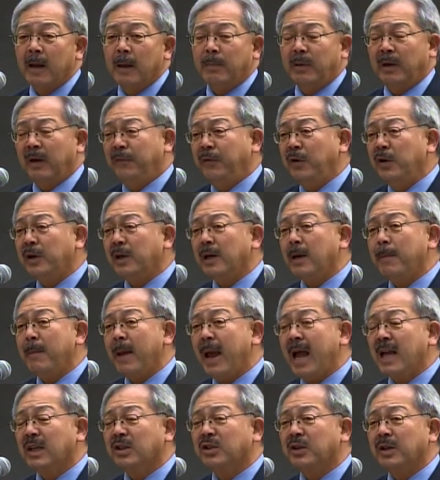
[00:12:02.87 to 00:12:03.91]
But if you can
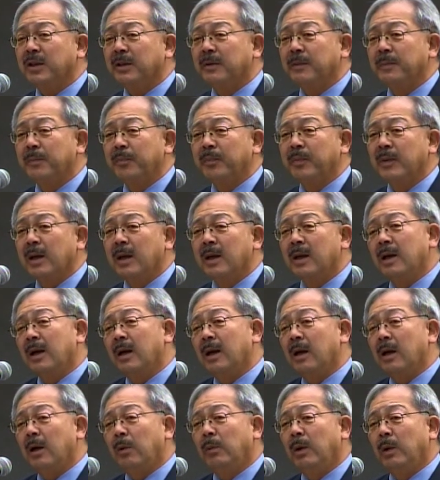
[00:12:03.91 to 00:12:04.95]
imagine,
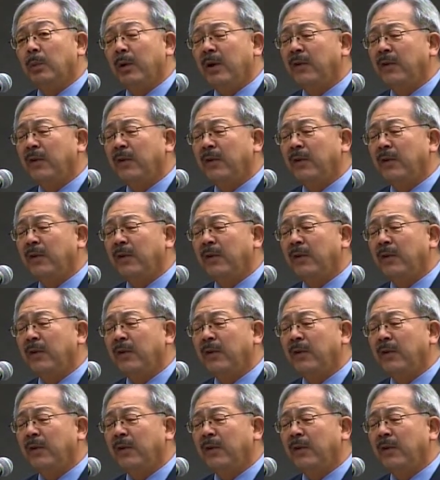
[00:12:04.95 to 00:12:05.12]
when